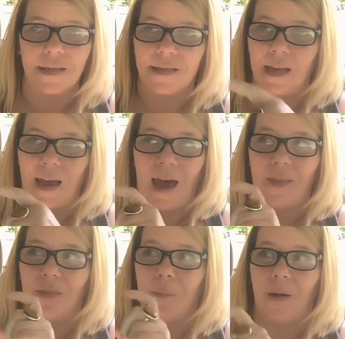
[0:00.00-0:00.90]
They
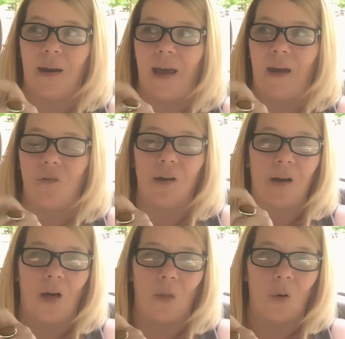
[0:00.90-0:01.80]
had them in every
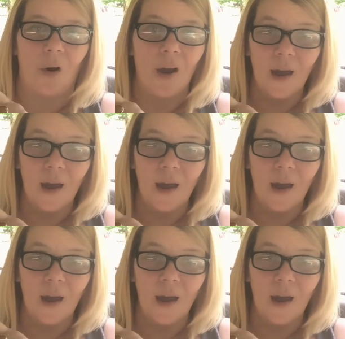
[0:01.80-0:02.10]
color.